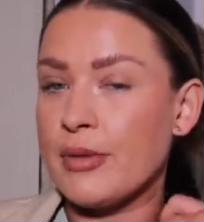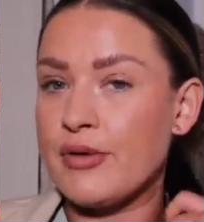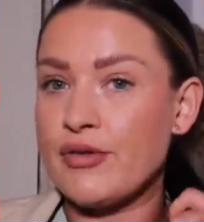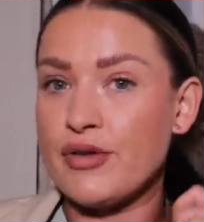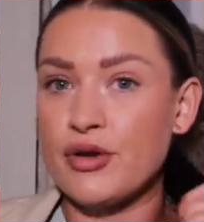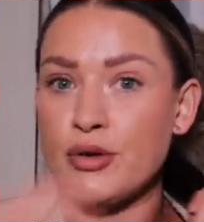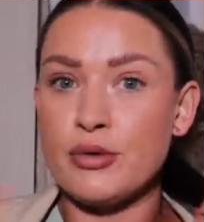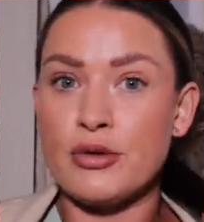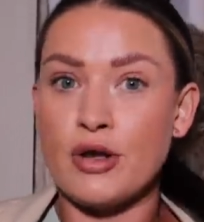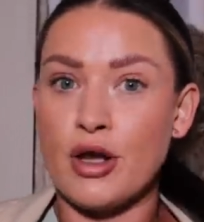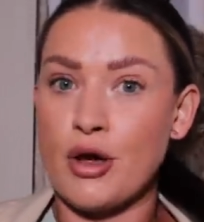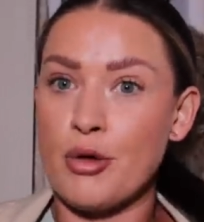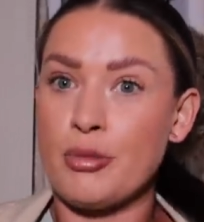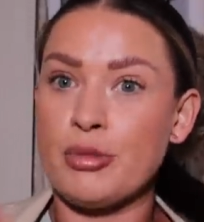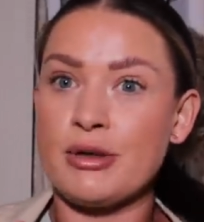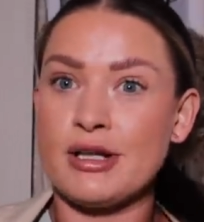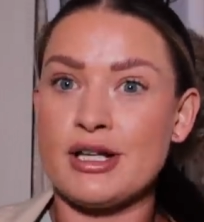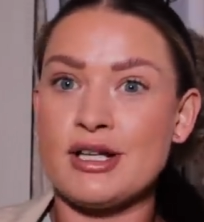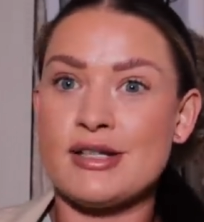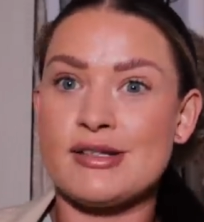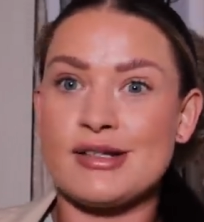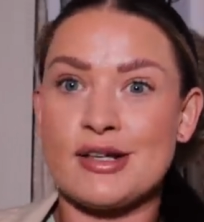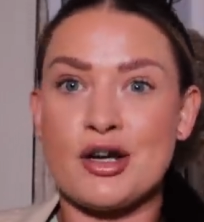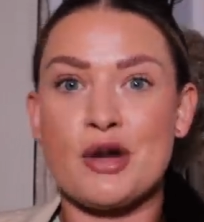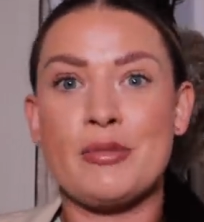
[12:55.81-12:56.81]
If you know,
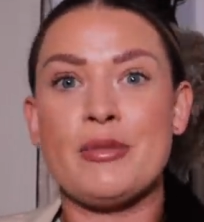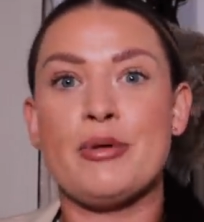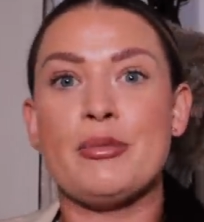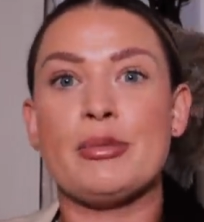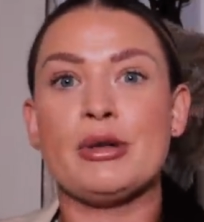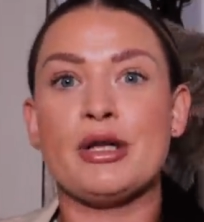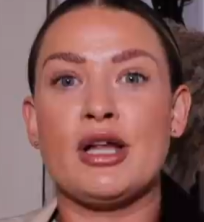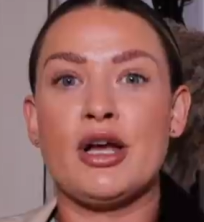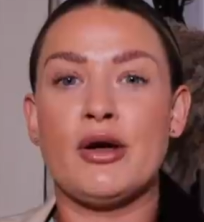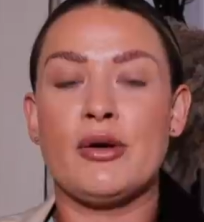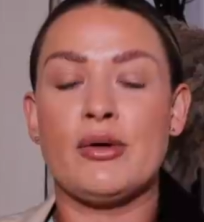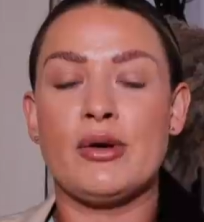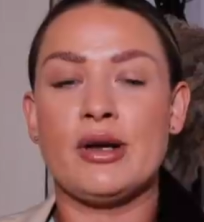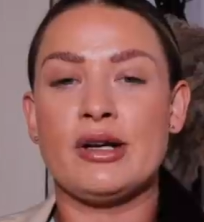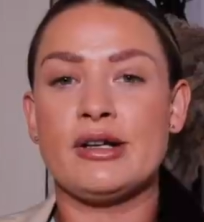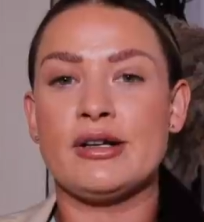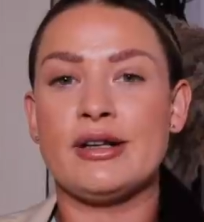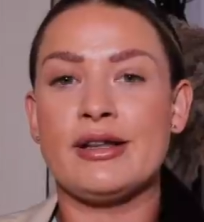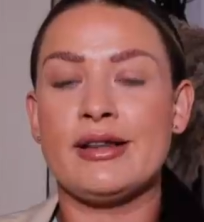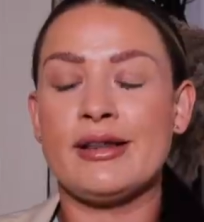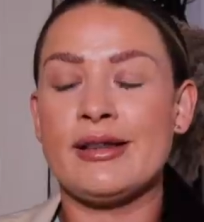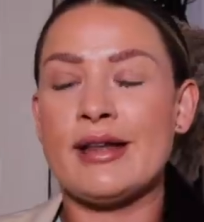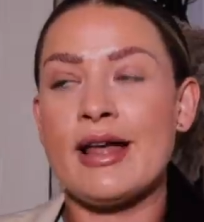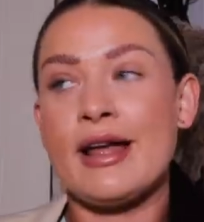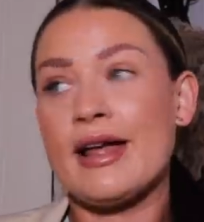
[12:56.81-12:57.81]
please comment below
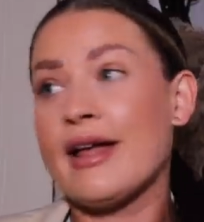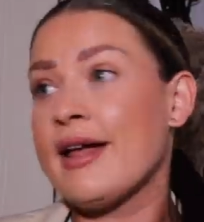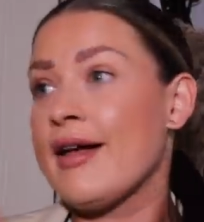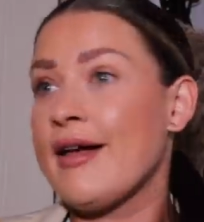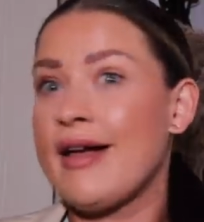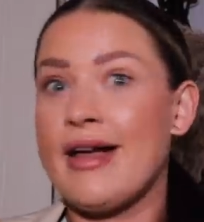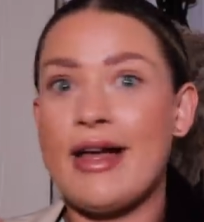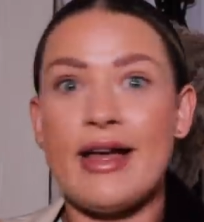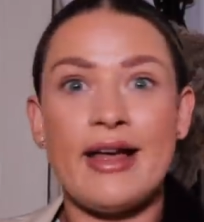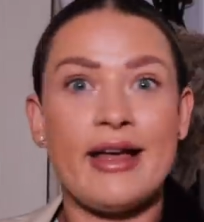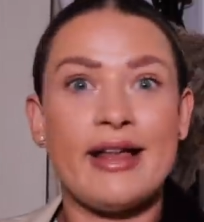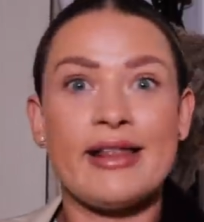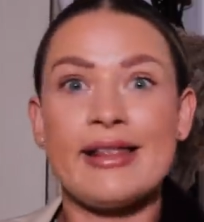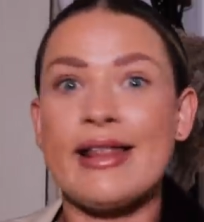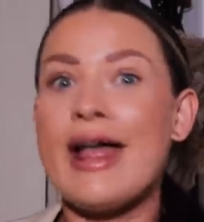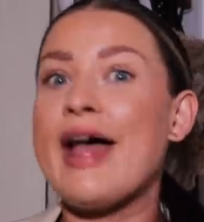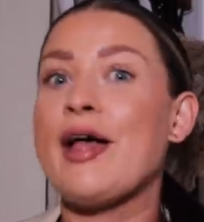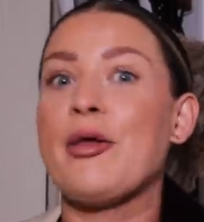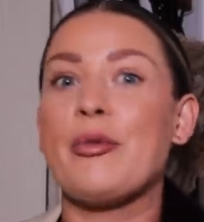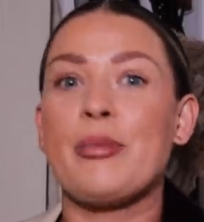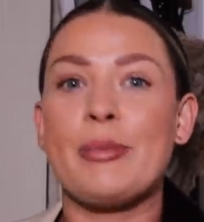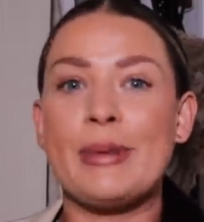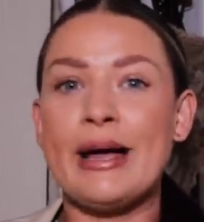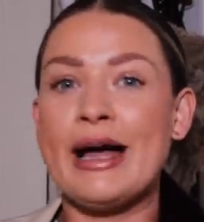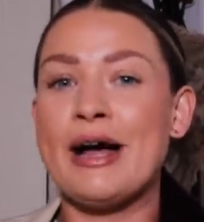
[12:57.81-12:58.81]
and
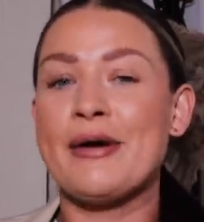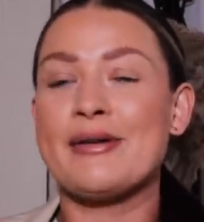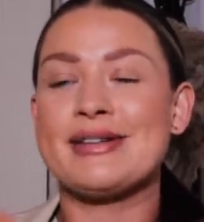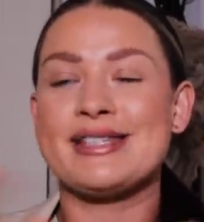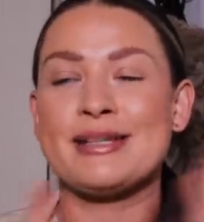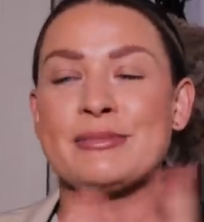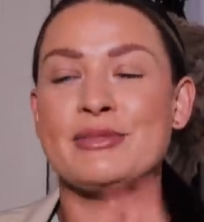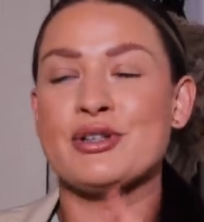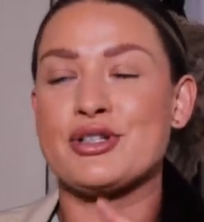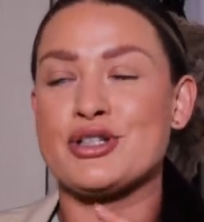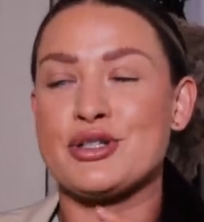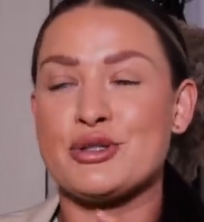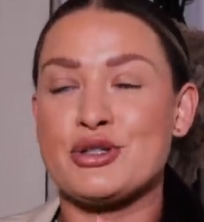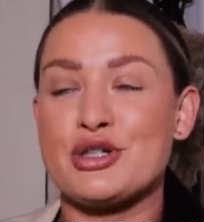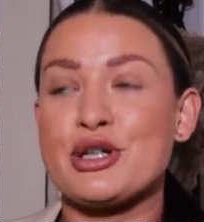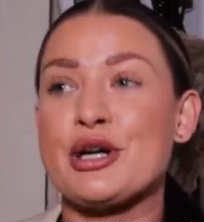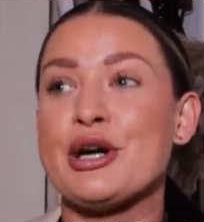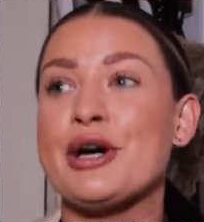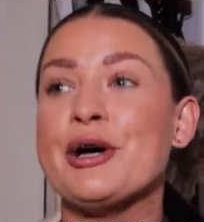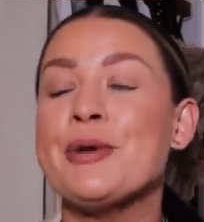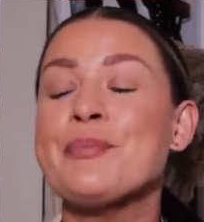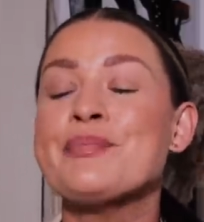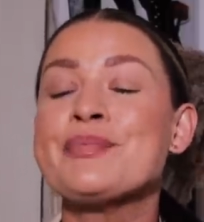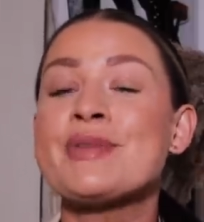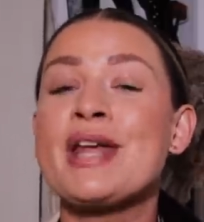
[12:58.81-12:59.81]
help me out because I'm not too
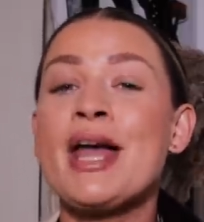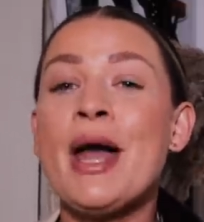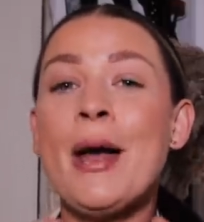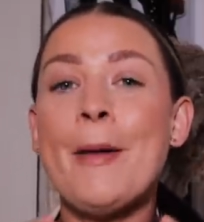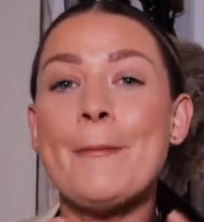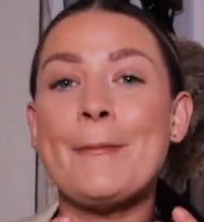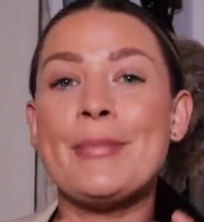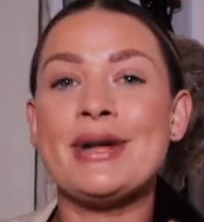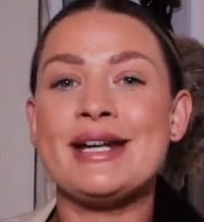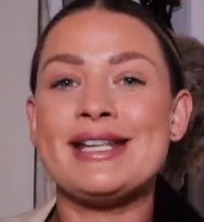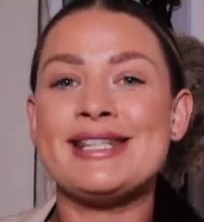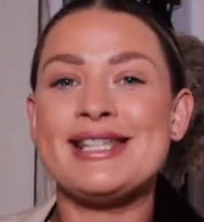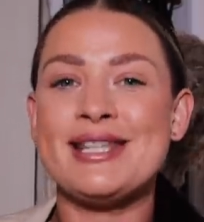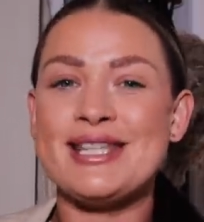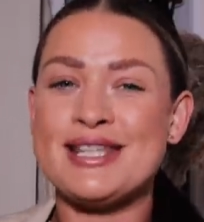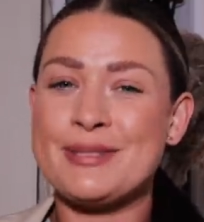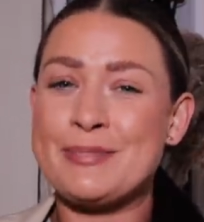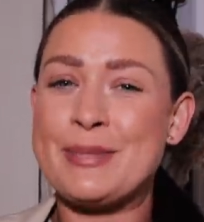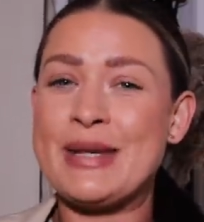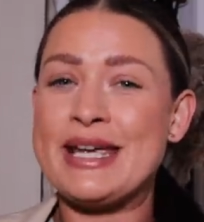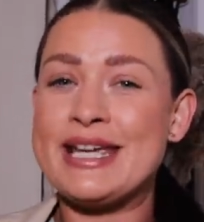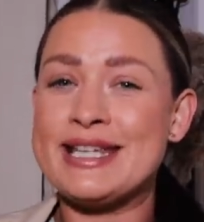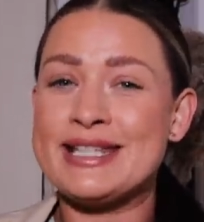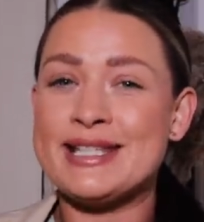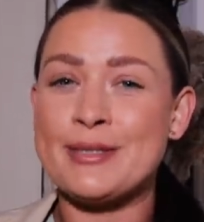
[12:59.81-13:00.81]
sure. But it's these
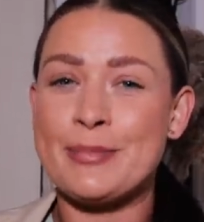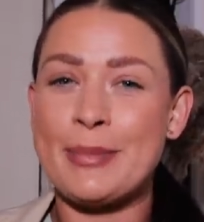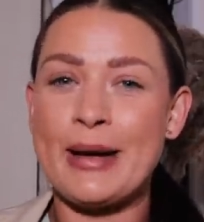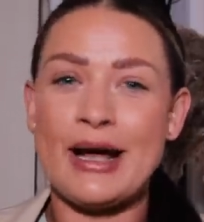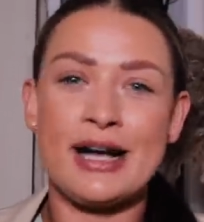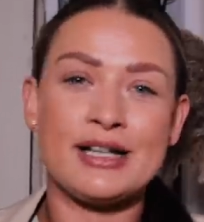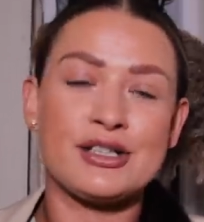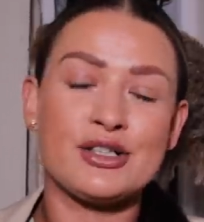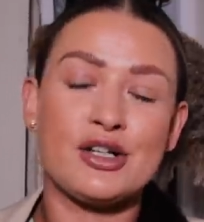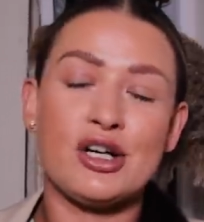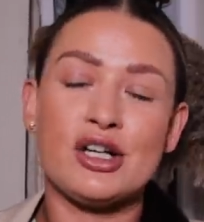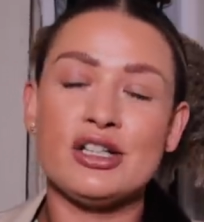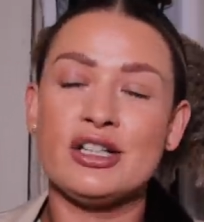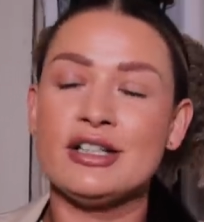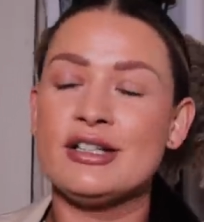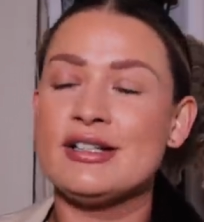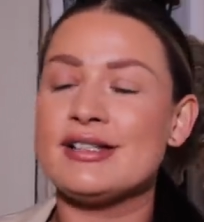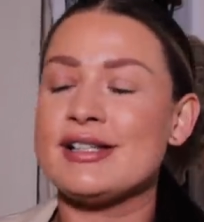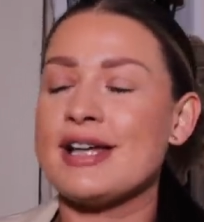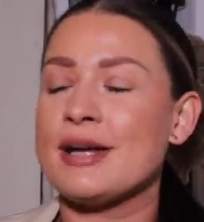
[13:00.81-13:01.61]
Peter Pan collars.